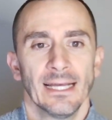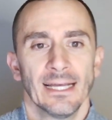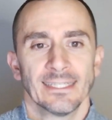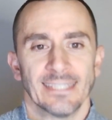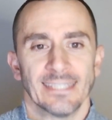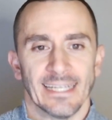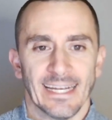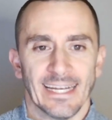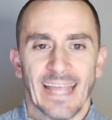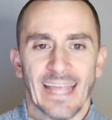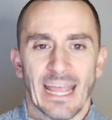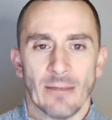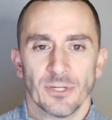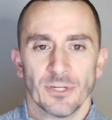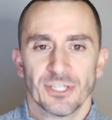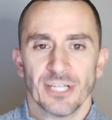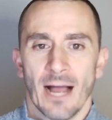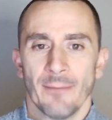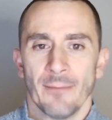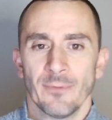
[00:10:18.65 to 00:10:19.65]
To indicate what
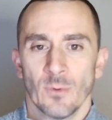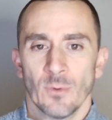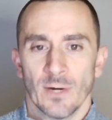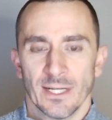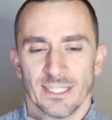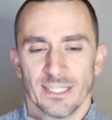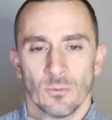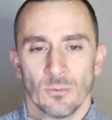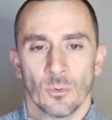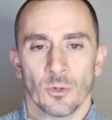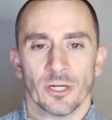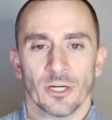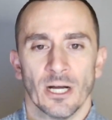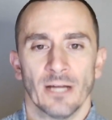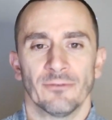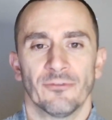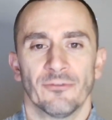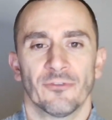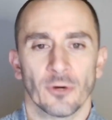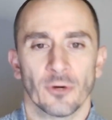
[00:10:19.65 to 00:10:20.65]
job you want us to work
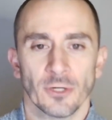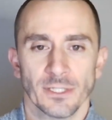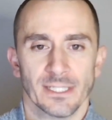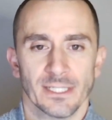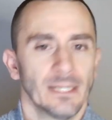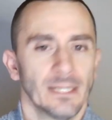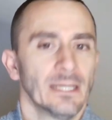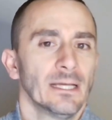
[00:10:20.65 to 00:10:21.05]
on first,